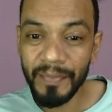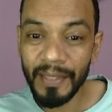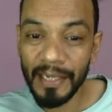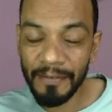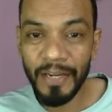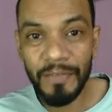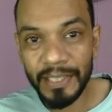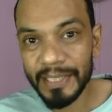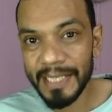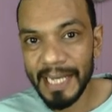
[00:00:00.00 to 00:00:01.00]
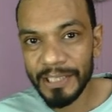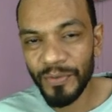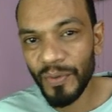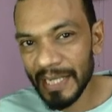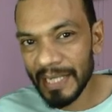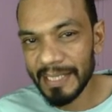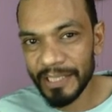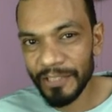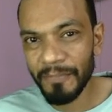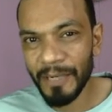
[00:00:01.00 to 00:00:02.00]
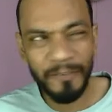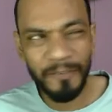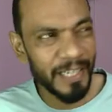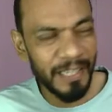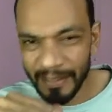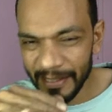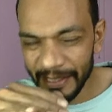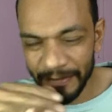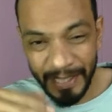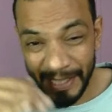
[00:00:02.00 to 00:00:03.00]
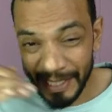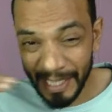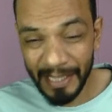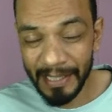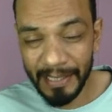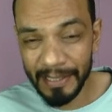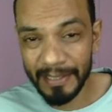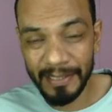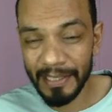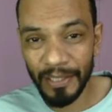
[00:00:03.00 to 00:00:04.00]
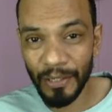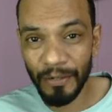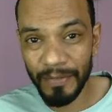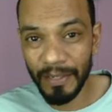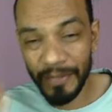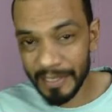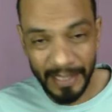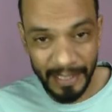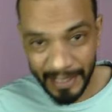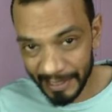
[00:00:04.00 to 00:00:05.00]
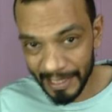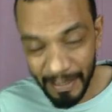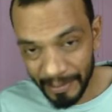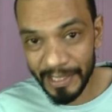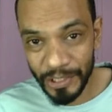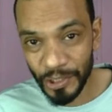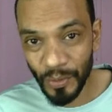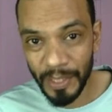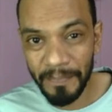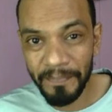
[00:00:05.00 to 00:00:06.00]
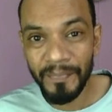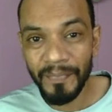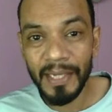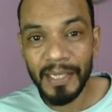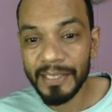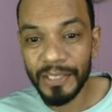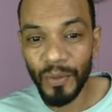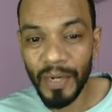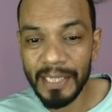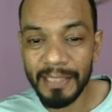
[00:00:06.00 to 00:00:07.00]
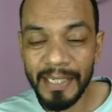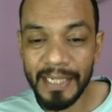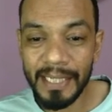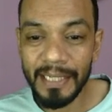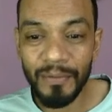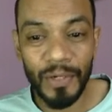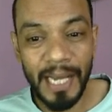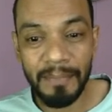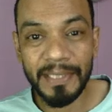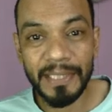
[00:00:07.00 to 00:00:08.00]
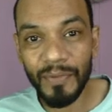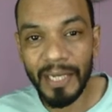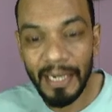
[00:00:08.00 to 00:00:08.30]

flowers stands for innocence of myop. There are different colors of flowers described in the story. So ultimately, what happens while